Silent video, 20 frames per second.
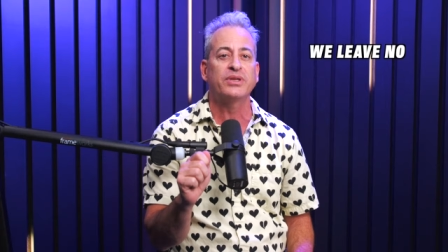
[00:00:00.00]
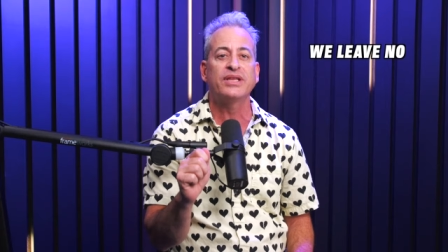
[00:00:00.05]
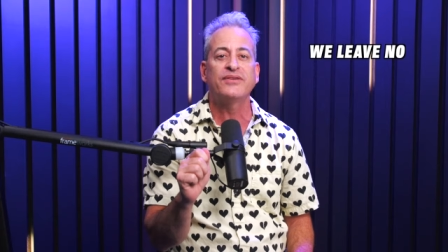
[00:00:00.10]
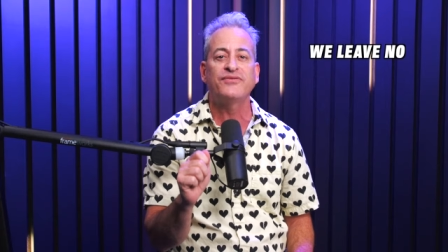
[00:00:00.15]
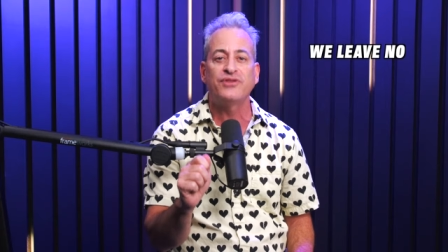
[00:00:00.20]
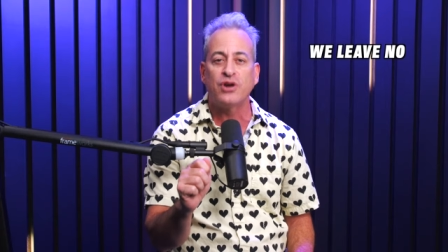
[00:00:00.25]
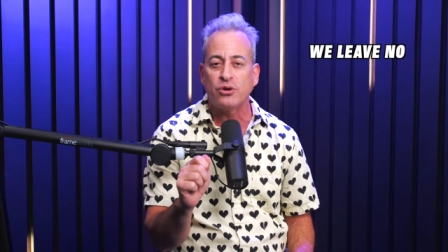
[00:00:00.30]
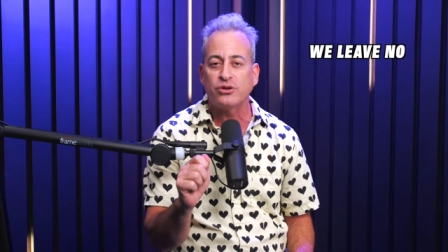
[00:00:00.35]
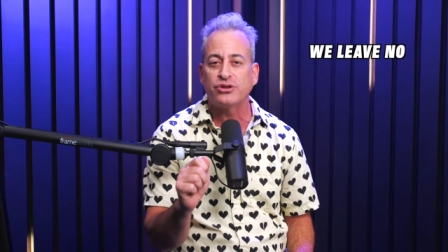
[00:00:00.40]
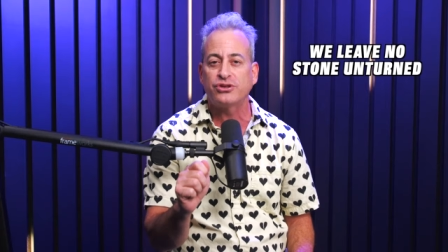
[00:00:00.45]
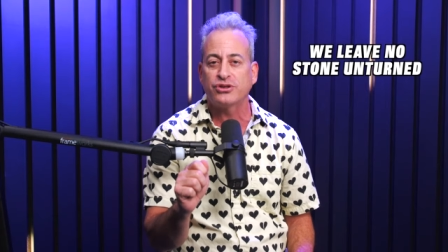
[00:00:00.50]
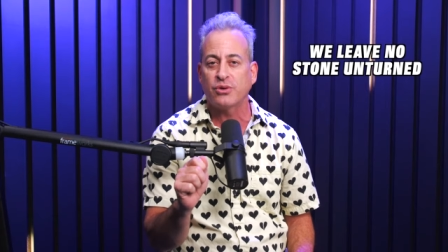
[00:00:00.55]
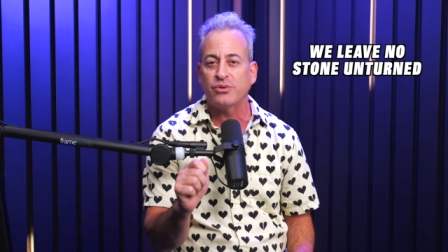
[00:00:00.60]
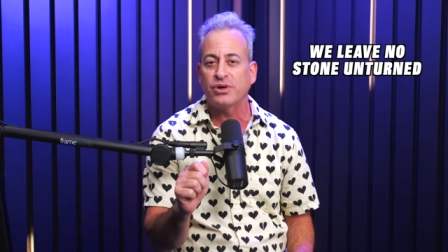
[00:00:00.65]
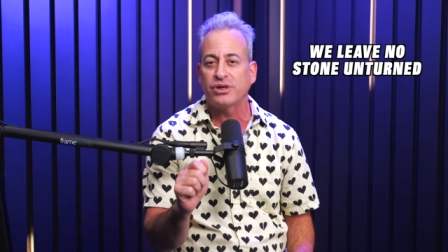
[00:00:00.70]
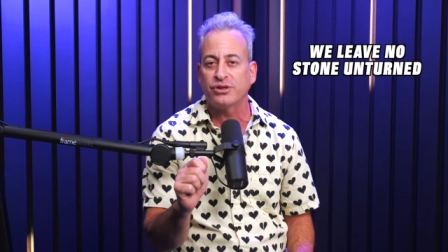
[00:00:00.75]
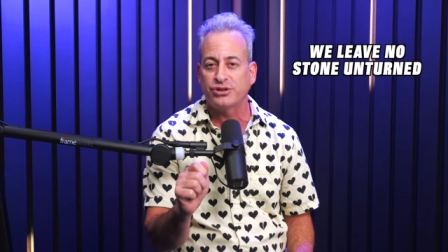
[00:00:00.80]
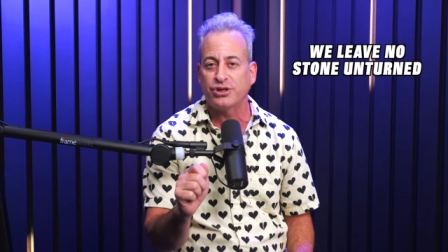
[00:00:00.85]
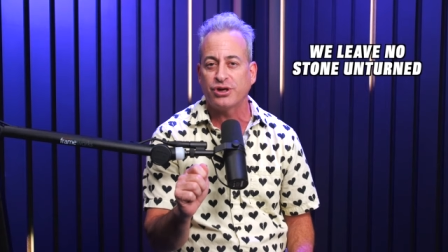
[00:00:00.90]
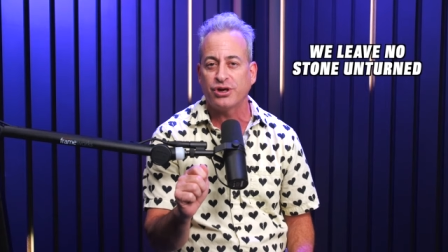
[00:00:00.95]
we leave no
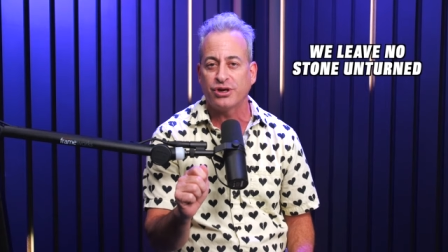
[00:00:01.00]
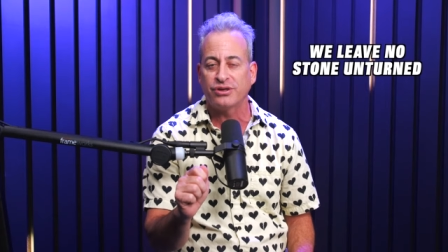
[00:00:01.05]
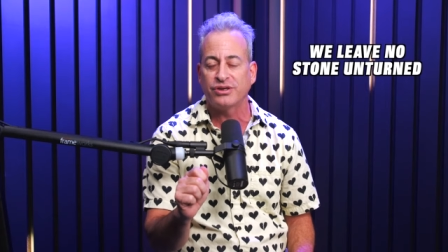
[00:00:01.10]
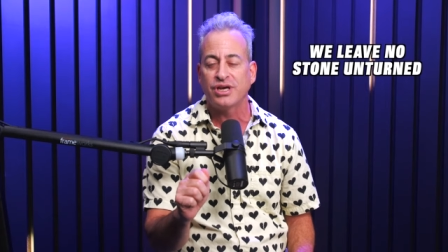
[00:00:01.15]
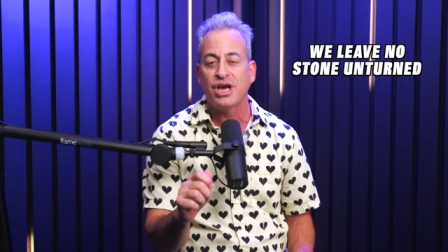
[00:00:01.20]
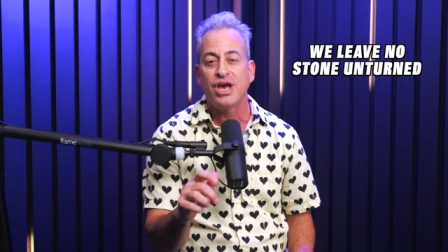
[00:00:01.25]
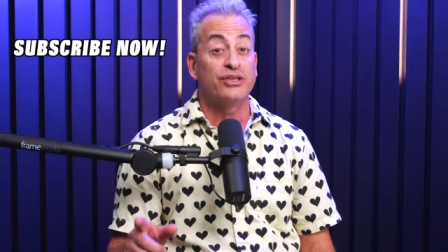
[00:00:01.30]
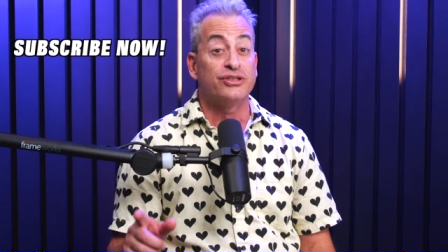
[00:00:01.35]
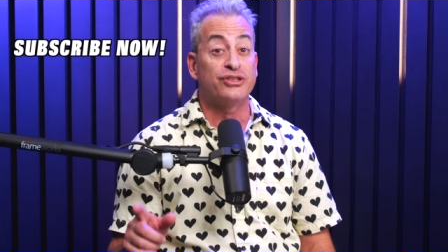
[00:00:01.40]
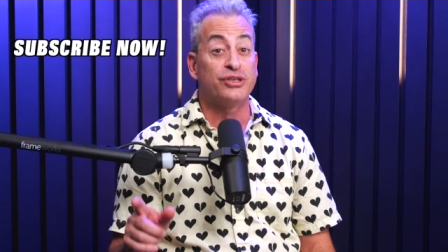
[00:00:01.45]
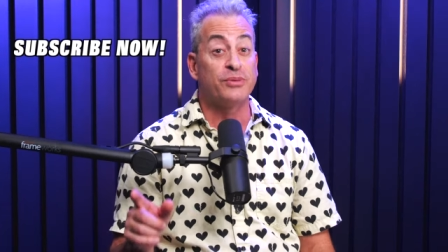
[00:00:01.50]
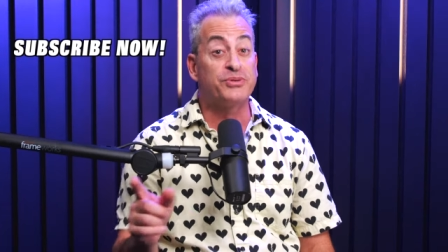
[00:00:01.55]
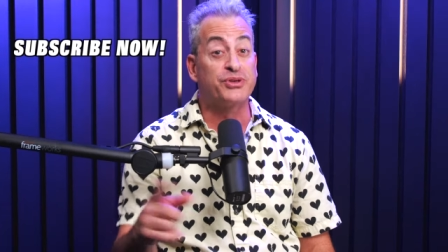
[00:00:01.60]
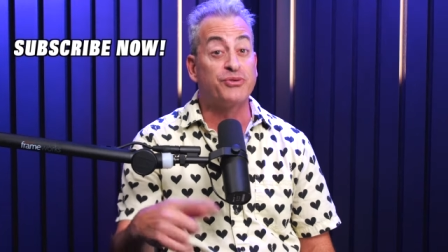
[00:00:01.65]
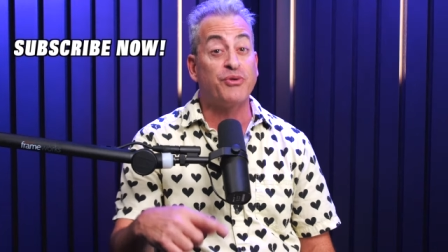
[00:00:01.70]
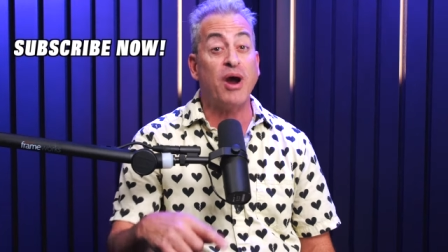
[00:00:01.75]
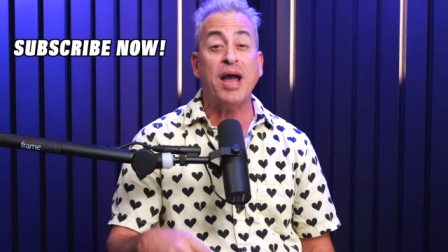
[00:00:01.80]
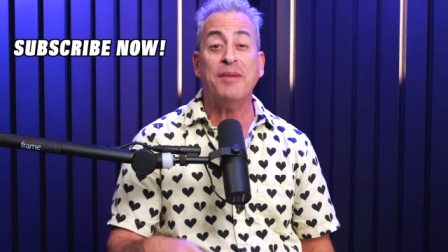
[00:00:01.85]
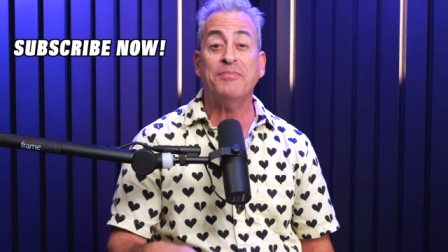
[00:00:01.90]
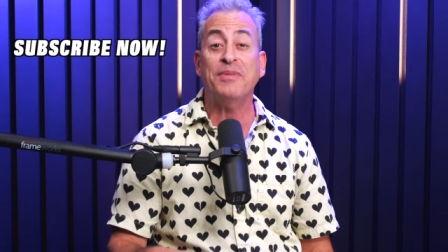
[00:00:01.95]
stone unturned.
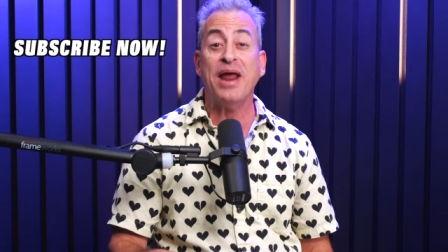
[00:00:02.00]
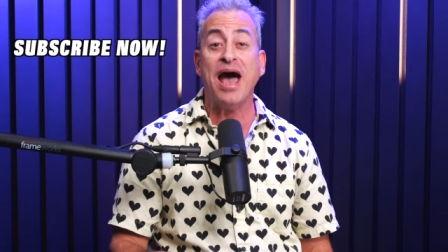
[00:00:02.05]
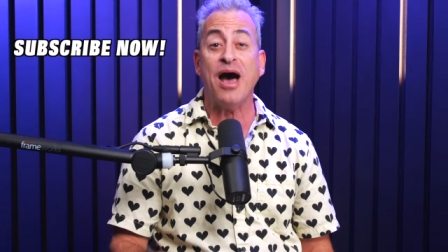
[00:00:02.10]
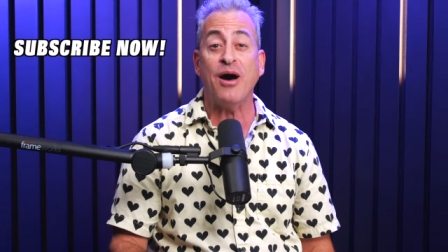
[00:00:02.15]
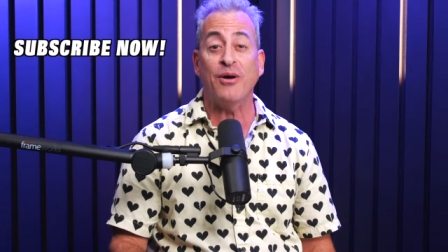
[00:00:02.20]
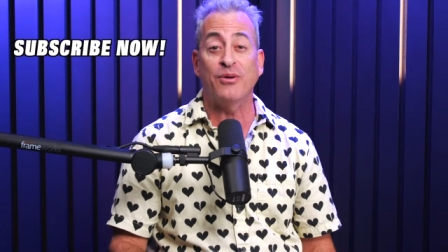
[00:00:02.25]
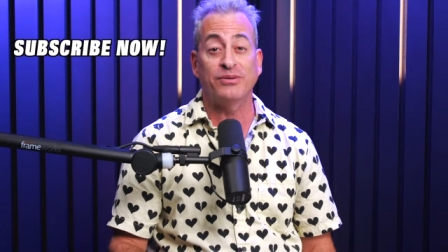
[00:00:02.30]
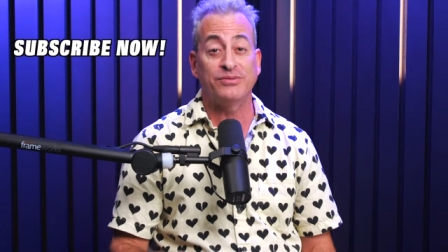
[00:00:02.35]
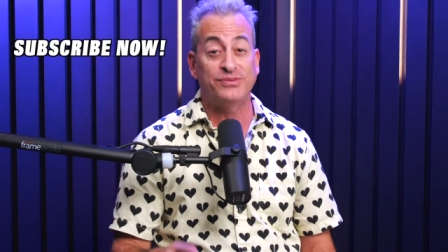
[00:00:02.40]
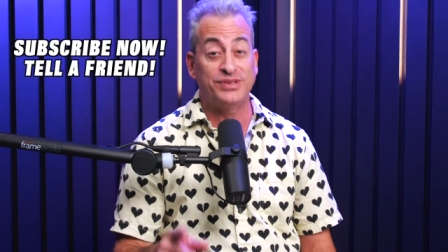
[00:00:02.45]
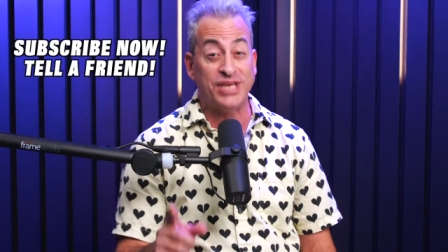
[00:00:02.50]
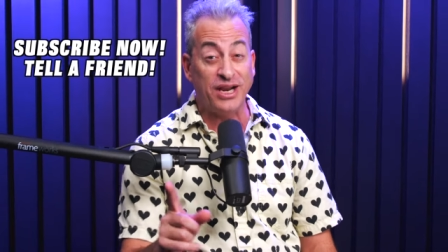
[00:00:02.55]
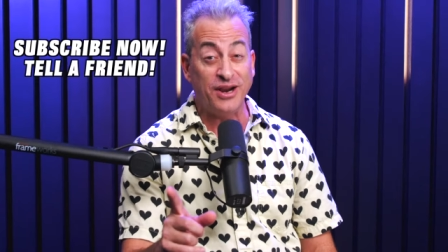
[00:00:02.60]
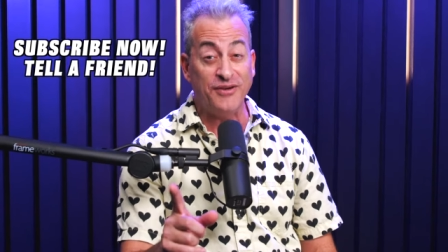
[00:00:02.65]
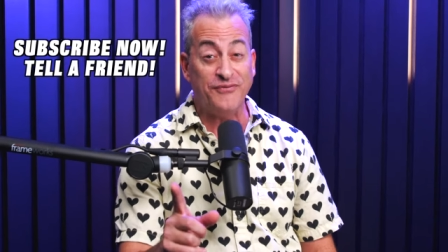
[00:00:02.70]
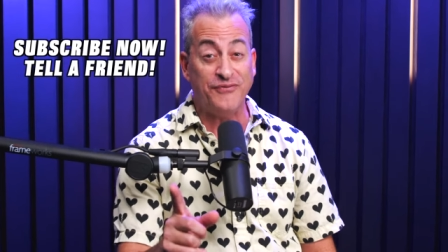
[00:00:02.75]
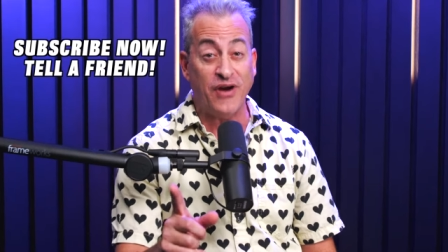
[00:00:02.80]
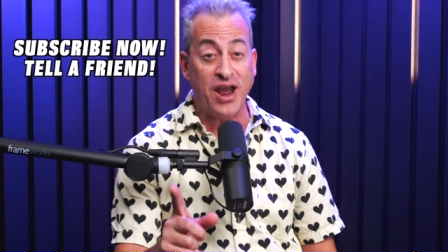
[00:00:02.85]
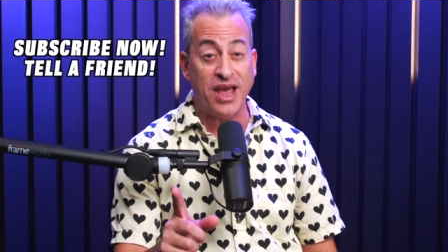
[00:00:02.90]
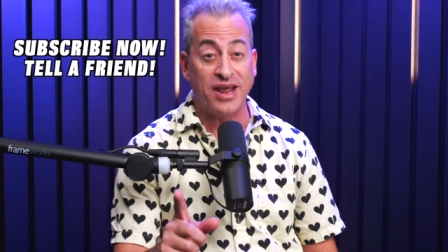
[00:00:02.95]
Subscribe now, tell
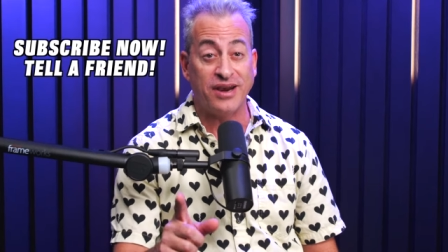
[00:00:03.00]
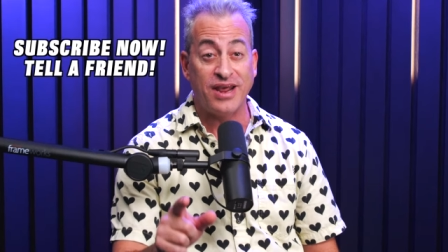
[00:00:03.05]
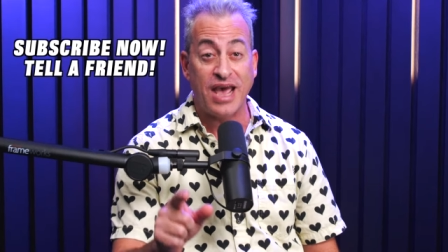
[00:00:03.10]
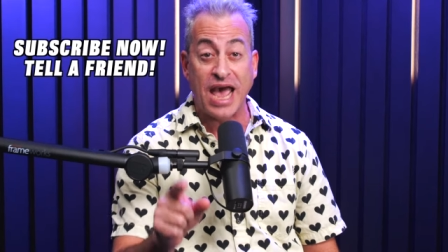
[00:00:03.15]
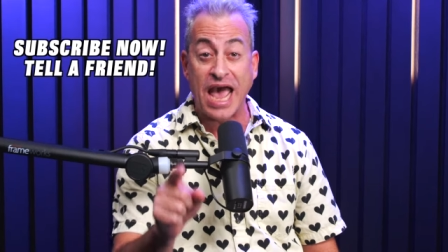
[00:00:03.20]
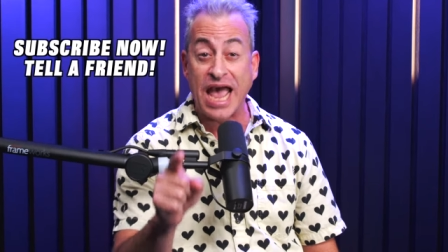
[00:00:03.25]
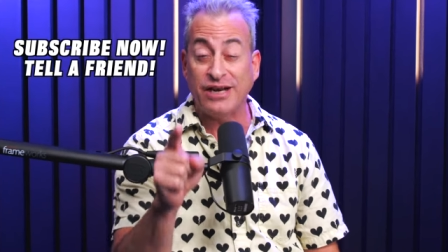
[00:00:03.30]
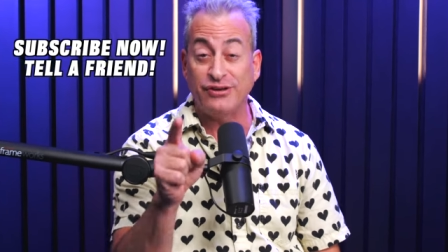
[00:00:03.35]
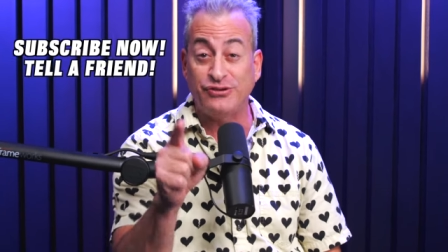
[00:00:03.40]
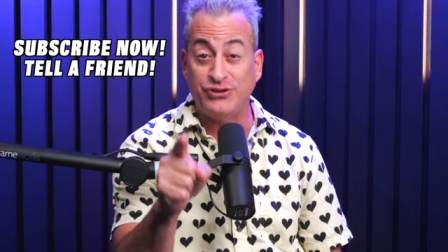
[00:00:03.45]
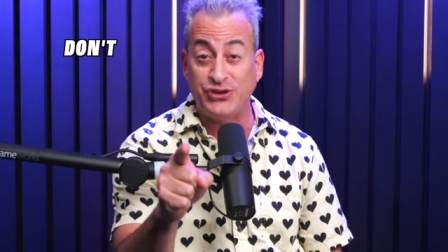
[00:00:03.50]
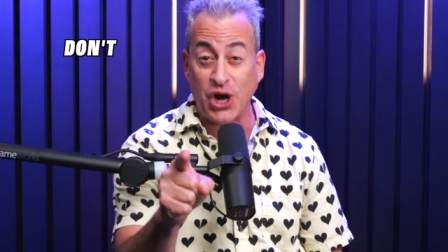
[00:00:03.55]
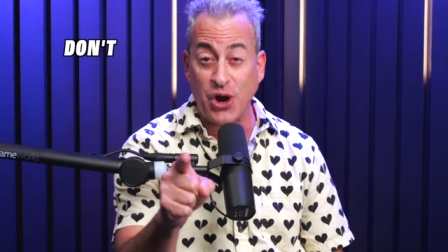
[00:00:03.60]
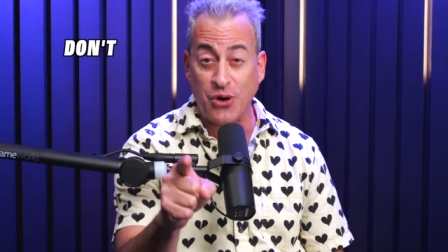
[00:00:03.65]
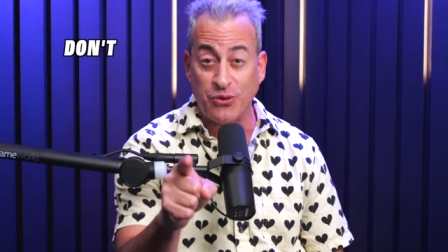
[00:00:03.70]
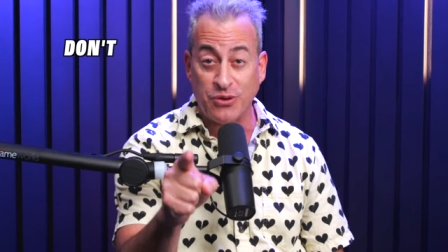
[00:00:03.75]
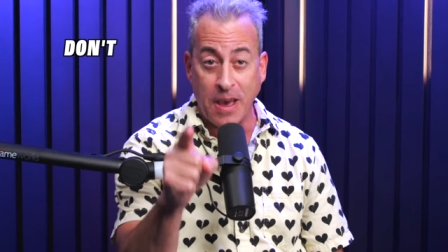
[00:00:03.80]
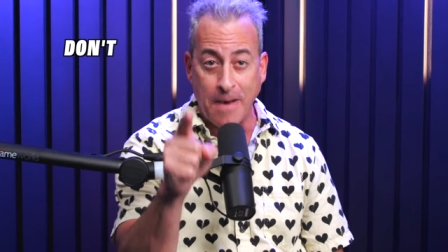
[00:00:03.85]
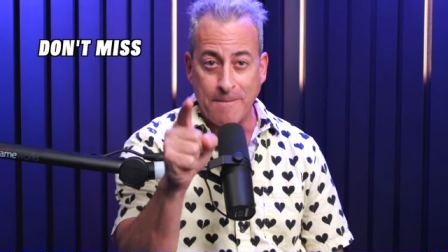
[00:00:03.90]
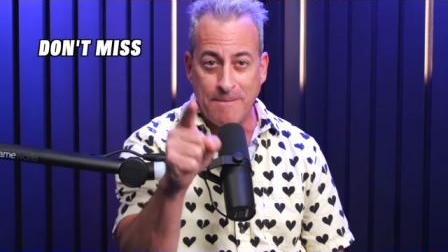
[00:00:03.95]
a friend, and
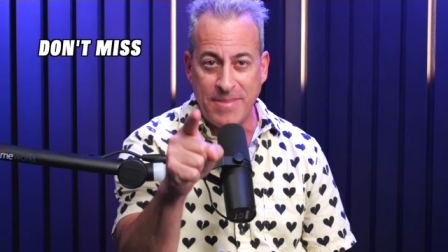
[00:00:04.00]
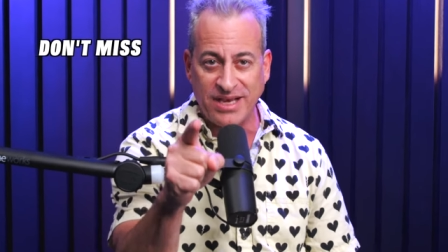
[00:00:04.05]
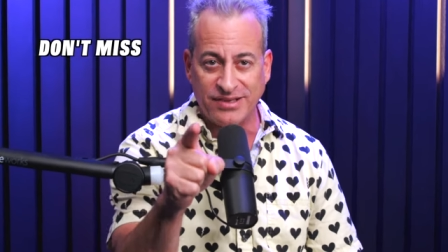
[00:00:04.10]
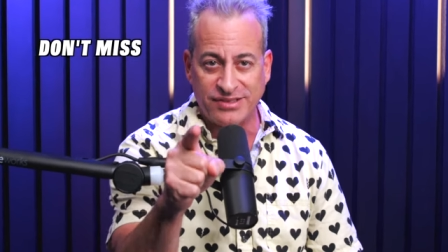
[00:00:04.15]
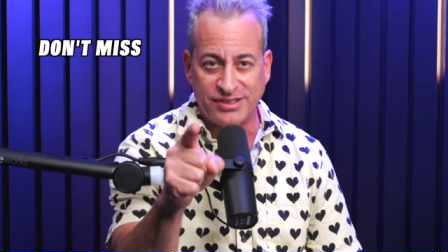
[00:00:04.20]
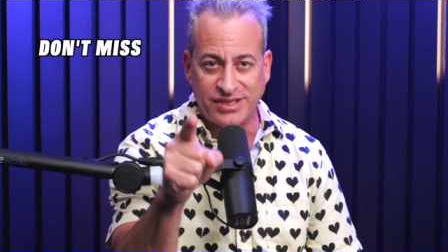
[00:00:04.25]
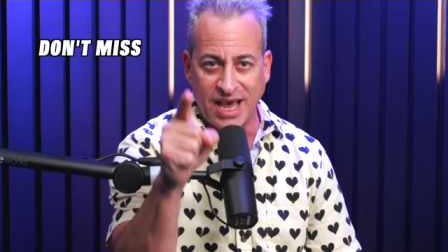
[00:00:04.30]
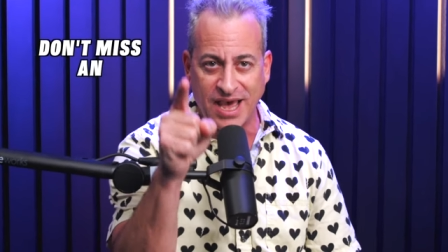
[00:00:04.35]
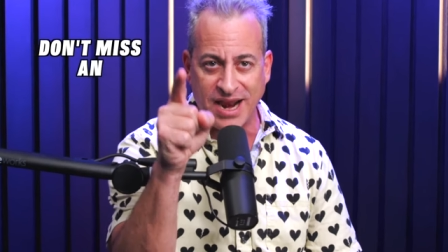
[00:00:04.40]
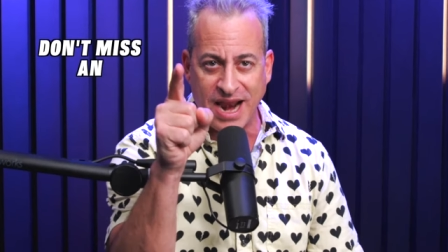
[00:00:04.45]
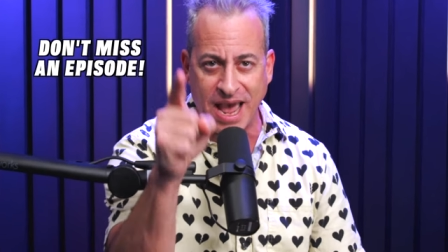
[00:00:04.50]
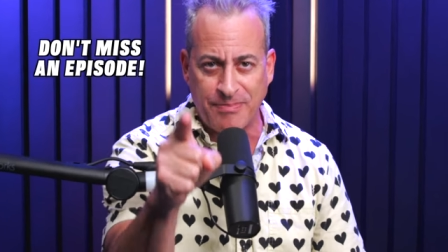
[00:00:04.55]
don't miss an